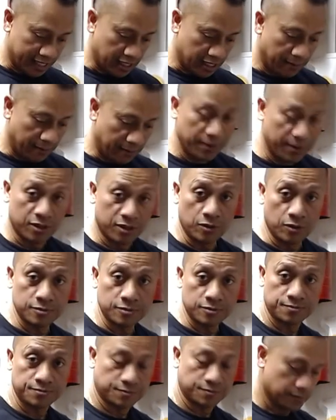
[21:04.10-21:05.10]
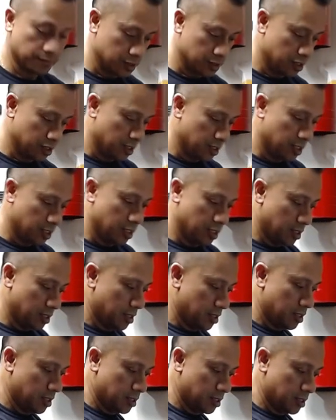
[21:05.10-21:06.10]
in the middle.
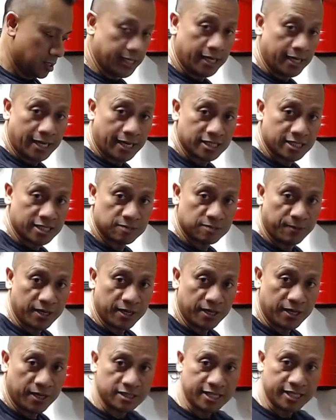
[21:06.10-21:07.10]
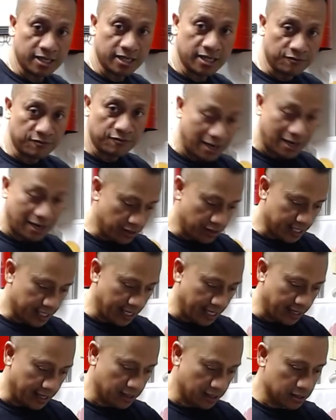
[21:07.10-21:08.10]
Then I spin the thing around
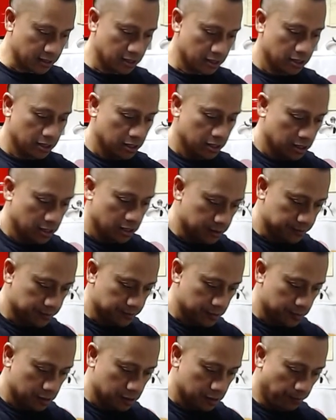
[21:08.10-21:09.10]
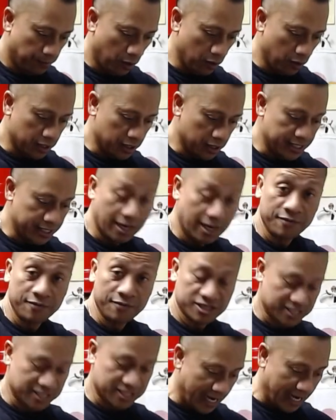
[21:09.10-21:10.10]
again, pull the other
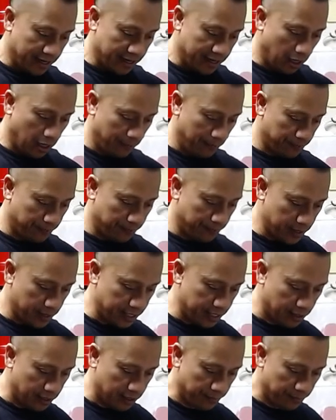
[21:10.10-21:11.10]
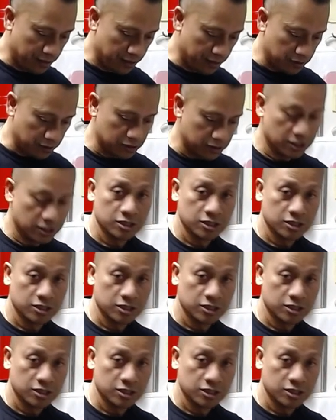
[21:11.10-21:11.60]
side up and in the middle.